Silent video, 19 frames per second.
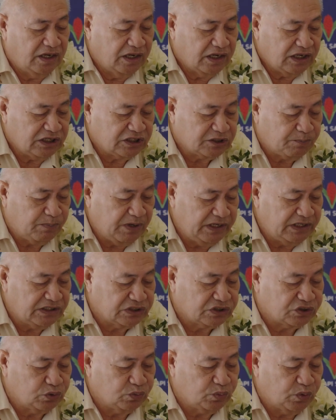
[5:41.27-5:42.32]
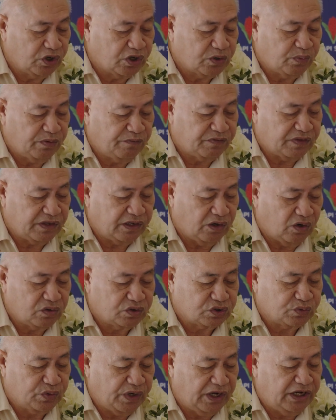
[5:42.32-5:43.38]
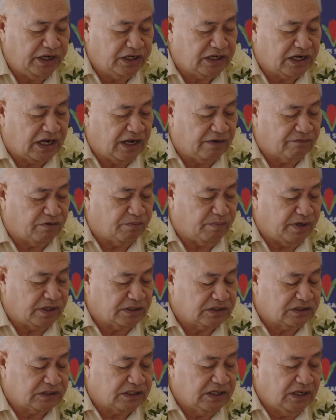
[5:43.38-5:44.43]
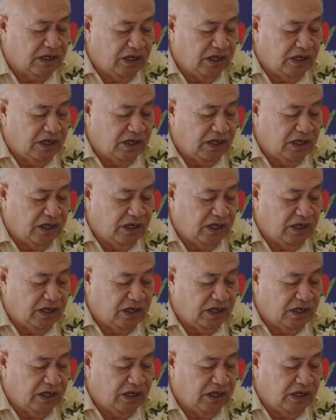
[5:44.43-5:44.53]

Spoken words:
is pleased to work with the Australian government